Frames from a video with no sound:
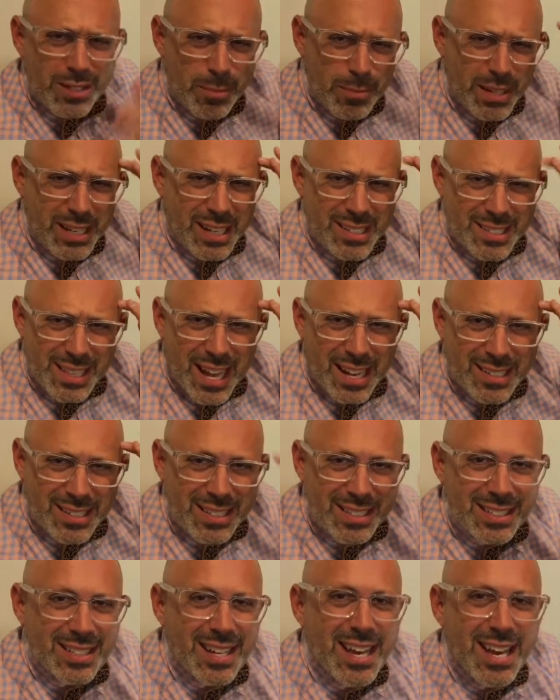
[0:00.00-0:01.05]
something that's locked
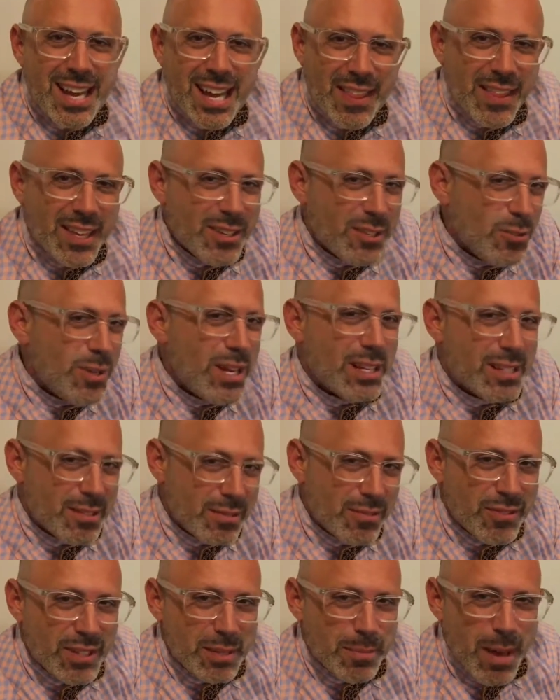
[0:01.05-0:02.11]
in, and then you get
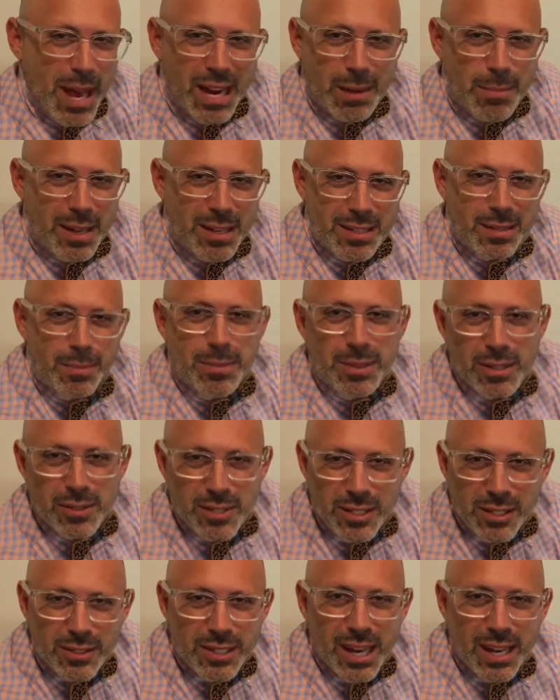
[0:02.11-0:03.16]
some feedback about something they're
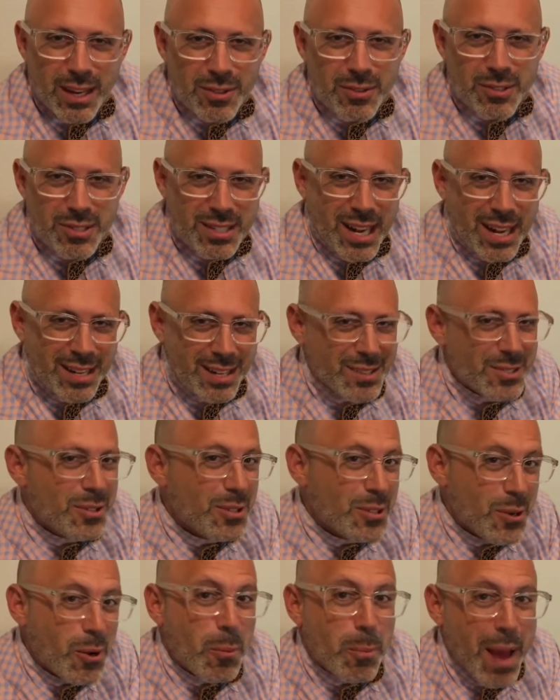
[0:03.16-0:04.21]
still not understanding, so you
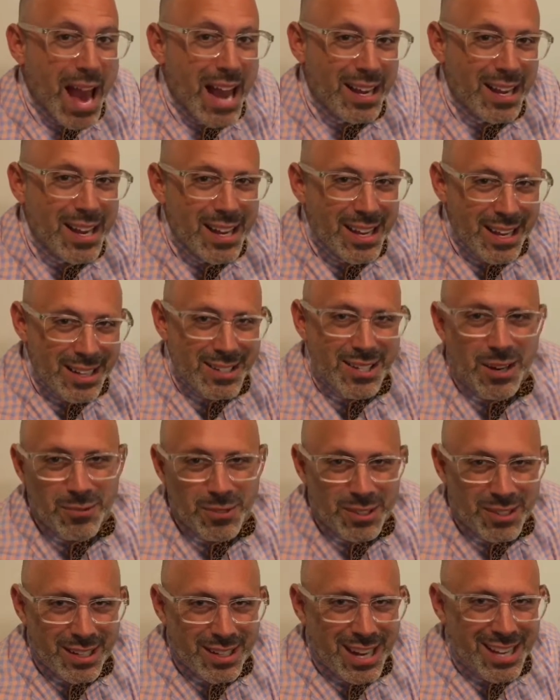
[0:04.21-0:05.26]
can go back and
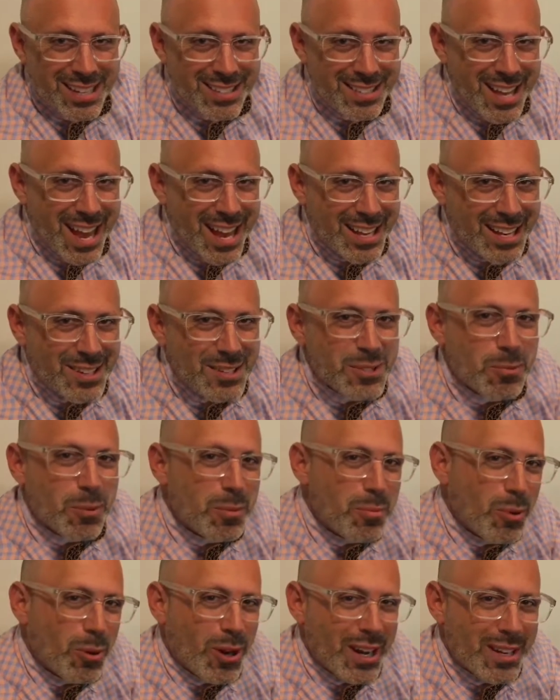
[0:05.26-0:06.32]
cover it the next day. Here's
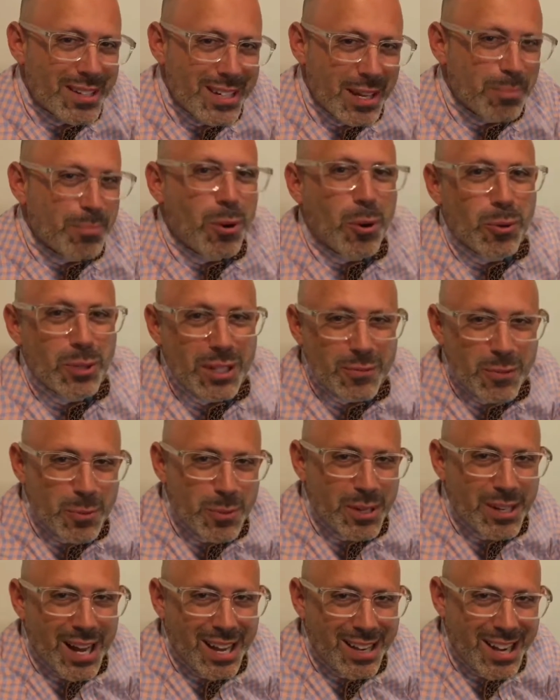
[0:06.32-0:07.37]
one more idea:
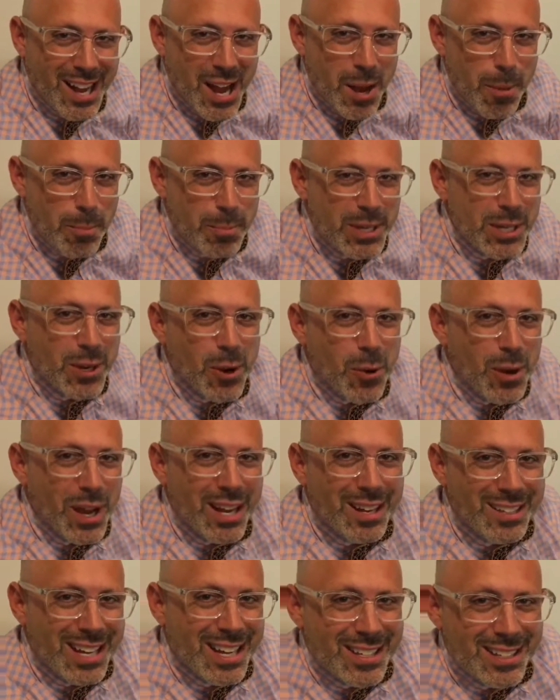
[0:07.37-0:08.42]
polleverywhere.com,
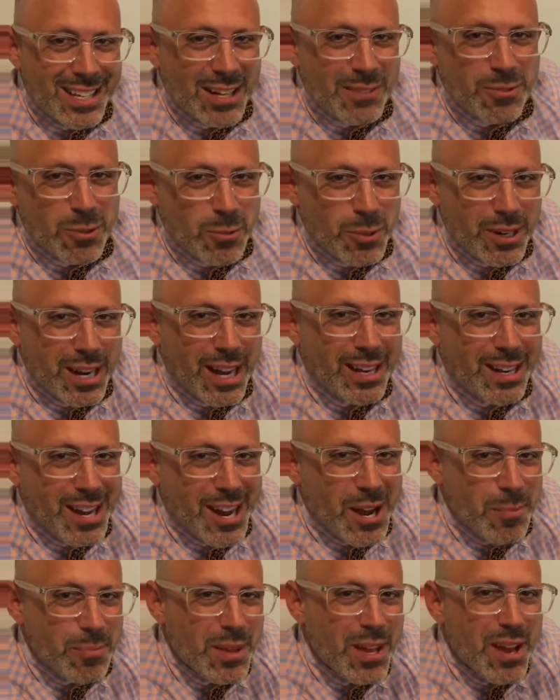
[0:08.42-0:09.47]
P-O-L-L
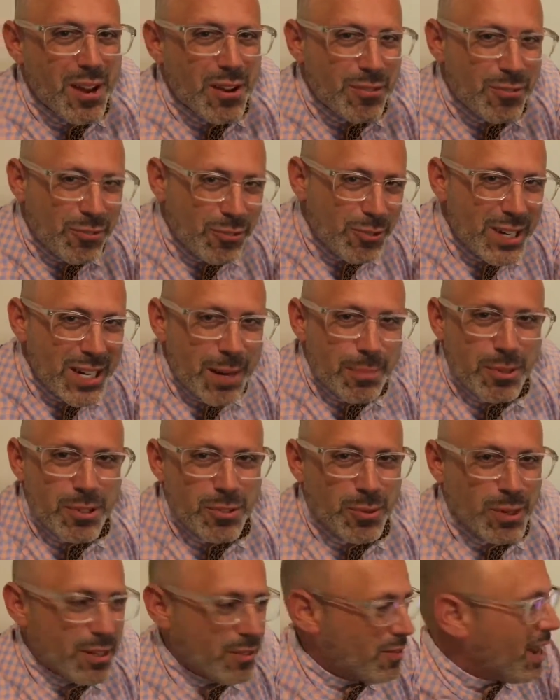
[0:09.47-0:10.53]
everywhere.com. Free up to
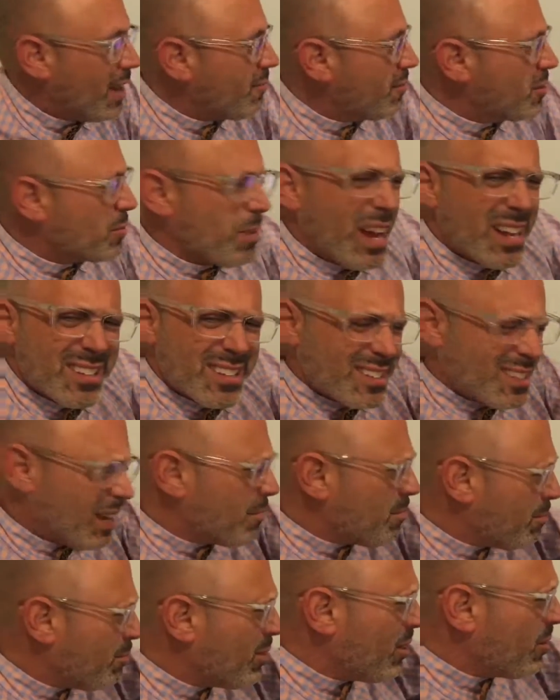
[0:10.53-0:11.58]
25 responses.
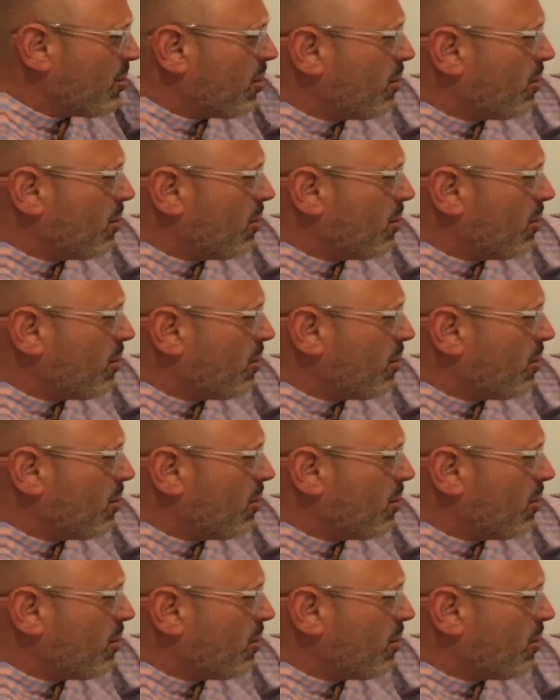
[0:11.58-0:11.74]
I'm pretty